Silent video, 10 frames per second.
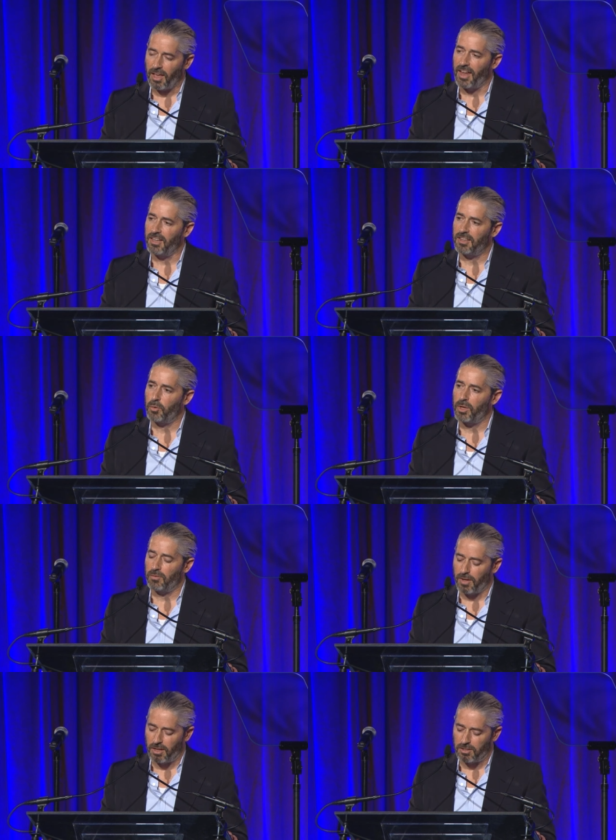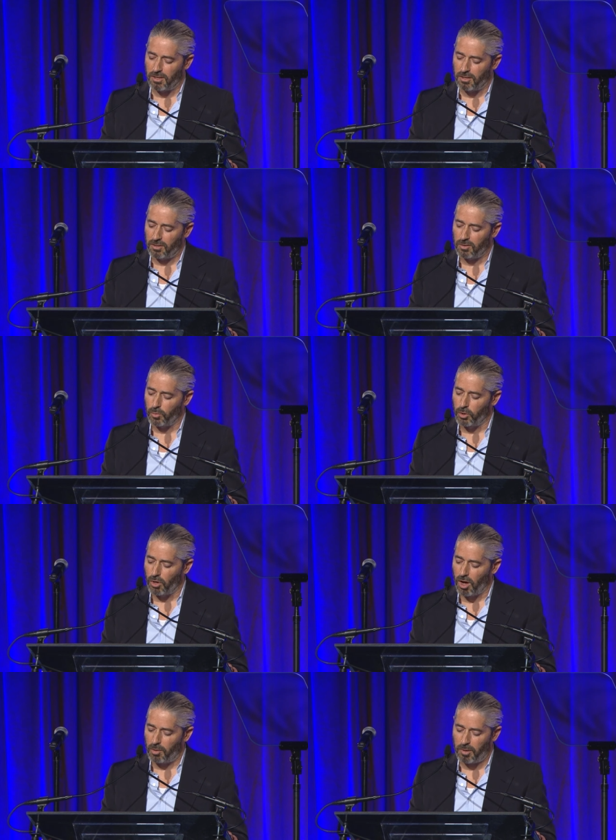Anything we invented would
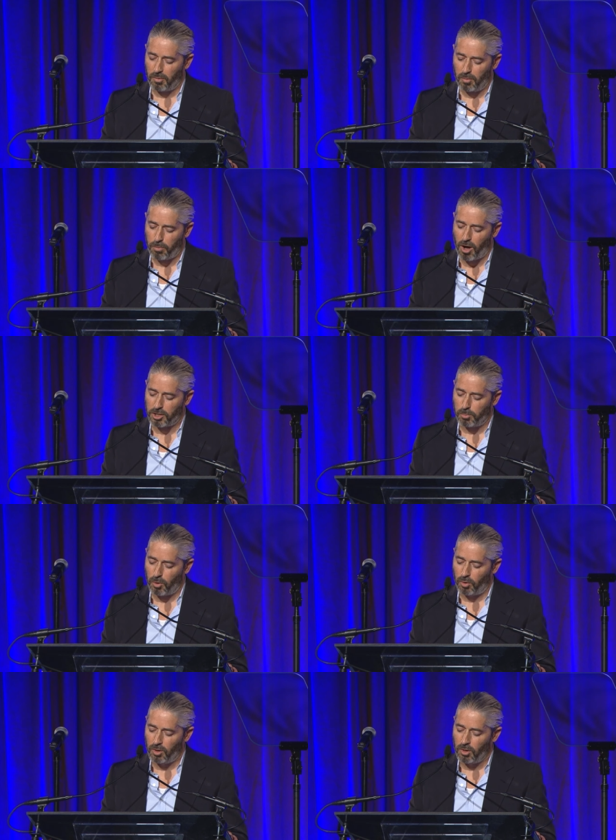not have been possible